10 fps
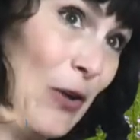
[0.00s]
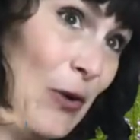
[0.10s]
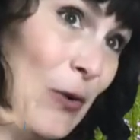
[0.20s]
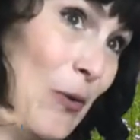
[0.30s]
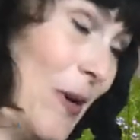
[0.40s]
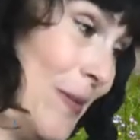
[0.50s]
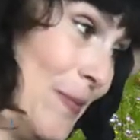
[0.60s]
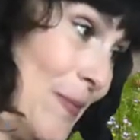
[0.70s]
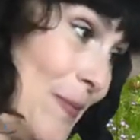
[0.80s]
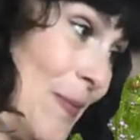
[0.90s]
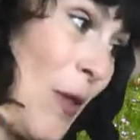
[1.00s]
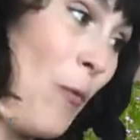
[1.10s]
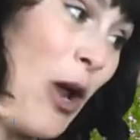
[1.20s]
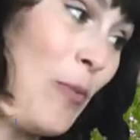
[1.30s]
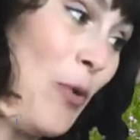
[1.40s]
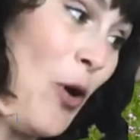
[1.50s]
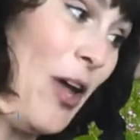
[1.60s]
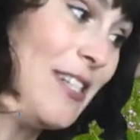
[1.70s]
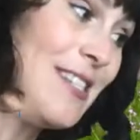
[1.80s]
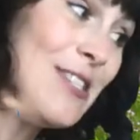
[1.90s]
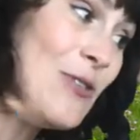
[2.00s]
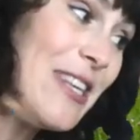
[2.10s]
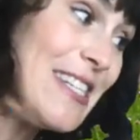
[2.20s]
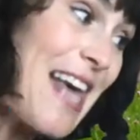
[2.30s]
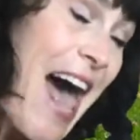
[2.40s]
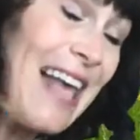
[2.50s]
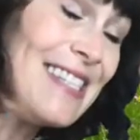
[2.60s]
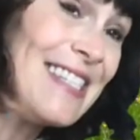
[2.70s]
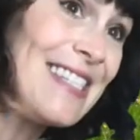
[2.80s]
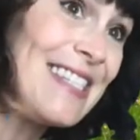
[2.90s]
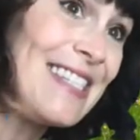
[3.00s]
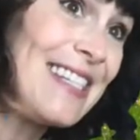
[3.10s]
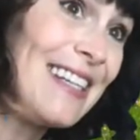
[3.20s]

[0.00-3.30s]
new, we're put to the test.